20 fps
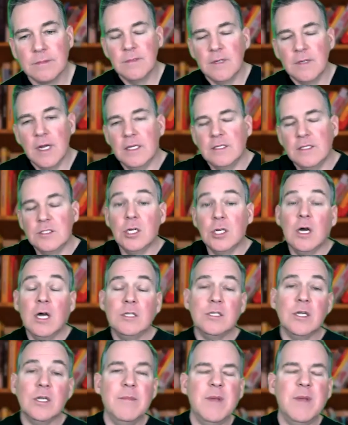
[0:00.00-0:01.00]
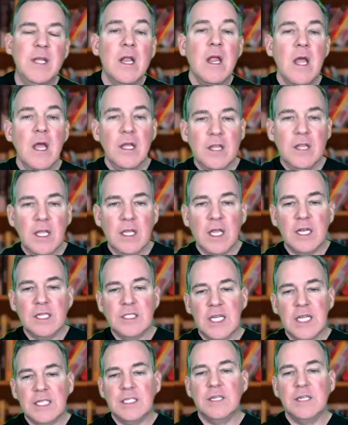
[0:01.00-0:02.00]
Right. So, uh, so I mean, and
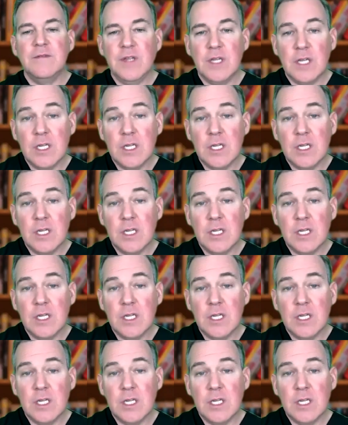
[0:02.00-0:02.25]
is that done via?